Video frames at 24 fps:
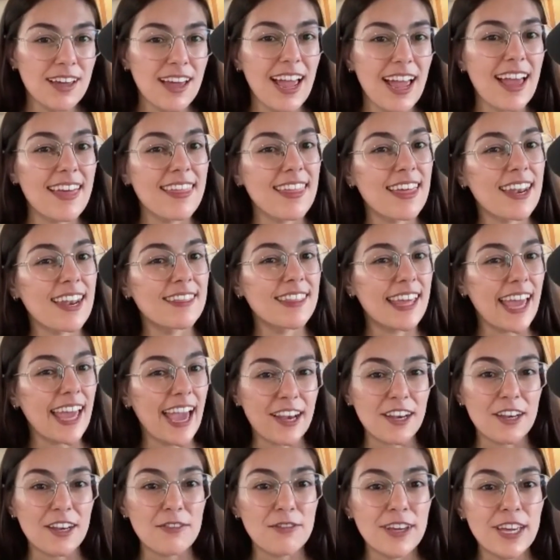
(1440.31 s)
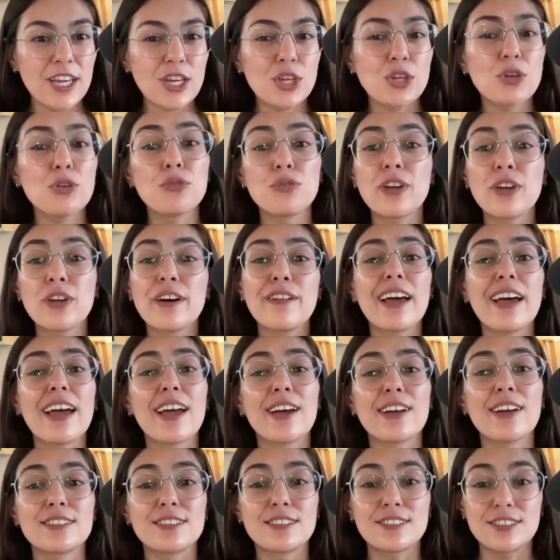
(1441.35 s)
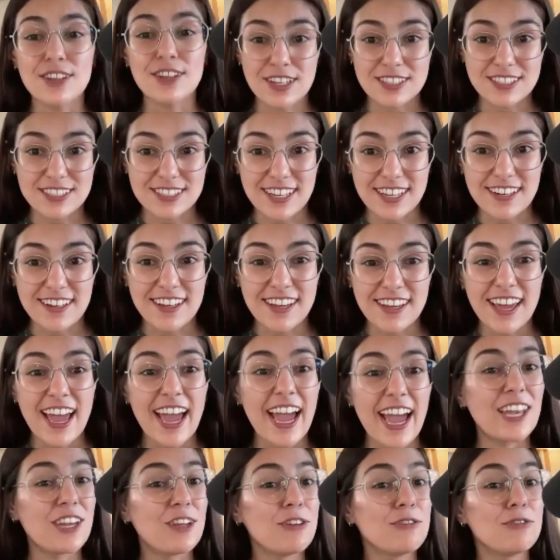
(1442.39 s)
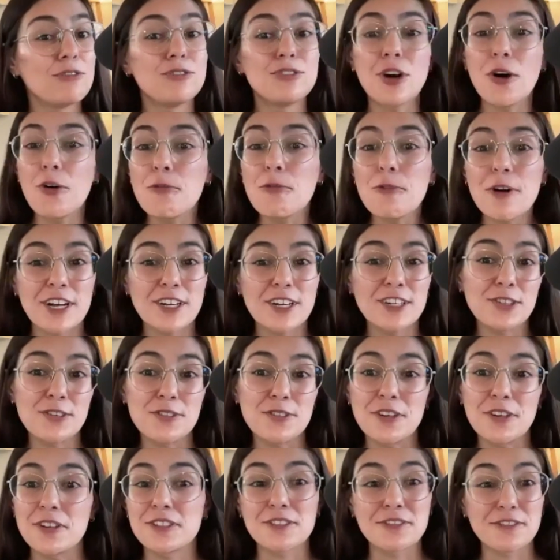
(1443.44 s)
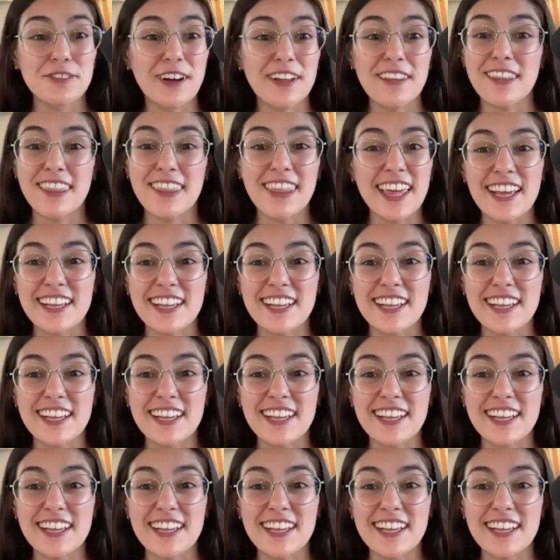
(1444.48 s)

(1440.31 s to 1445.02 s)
And then at the end of it, you feel exhausted and you don't want to do those fun things